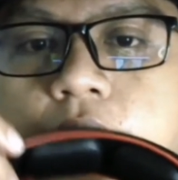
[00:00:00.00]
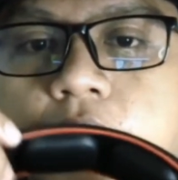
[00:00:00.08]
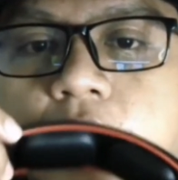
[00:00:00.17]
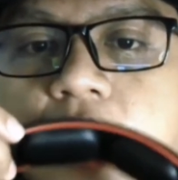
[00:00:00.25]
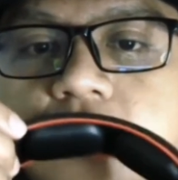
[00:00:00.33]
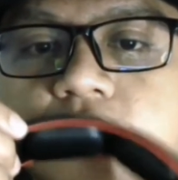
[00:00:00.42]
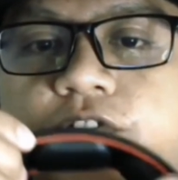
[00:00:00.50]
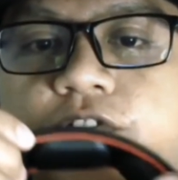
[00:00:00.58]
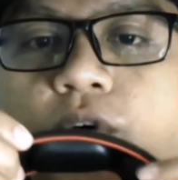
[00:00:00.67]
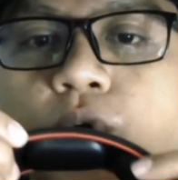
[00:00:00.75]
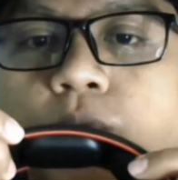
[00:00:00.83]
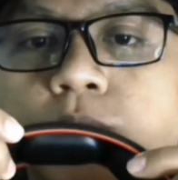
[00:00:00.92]
it has
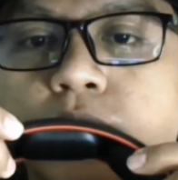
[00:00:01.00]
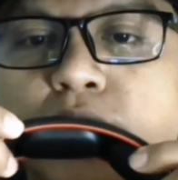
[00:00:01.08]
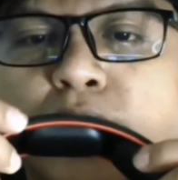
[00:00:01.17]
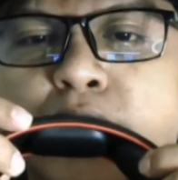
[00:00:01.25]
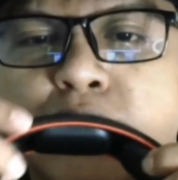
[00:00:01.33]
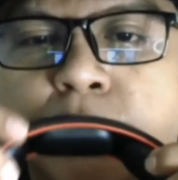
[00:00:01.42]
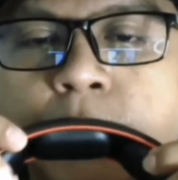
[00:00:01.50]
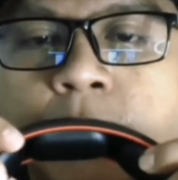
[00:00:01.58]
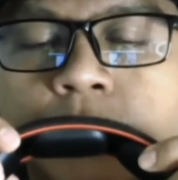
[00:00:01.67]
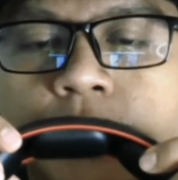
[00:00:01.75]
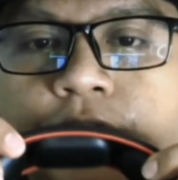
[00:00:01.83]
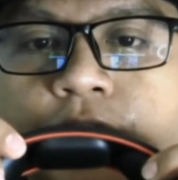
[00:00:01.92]
foam. It has
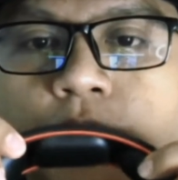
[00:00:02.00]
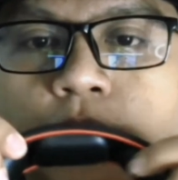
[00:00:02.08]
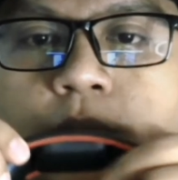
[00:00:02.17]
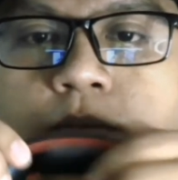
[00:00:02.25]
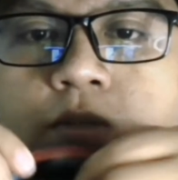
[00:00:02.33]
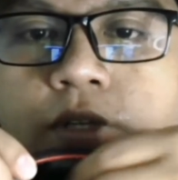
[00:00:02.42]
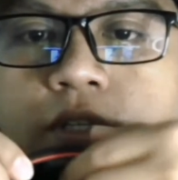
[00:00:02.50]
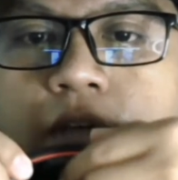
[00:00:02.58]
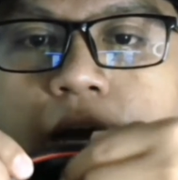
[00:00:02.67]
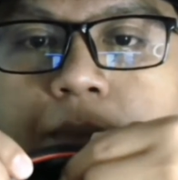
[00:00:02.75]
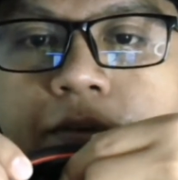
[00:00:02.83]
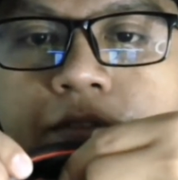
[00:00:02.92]
memory foams on
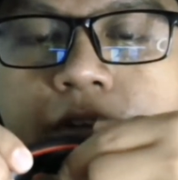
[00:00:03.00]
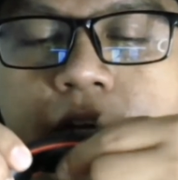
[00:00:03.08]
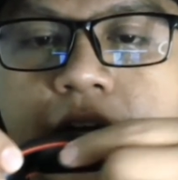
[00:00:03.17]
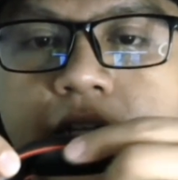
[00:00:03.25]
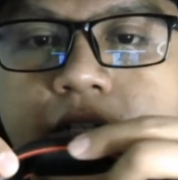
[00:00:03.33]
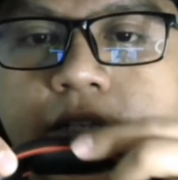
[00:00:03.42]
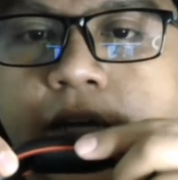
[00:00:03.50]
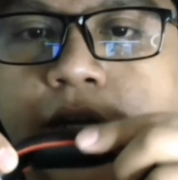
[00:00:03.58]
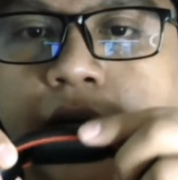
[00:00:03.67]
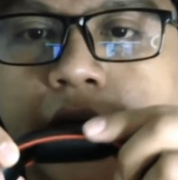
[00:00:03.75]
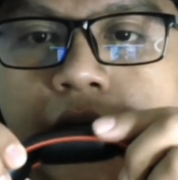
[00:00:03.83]
top of the headset.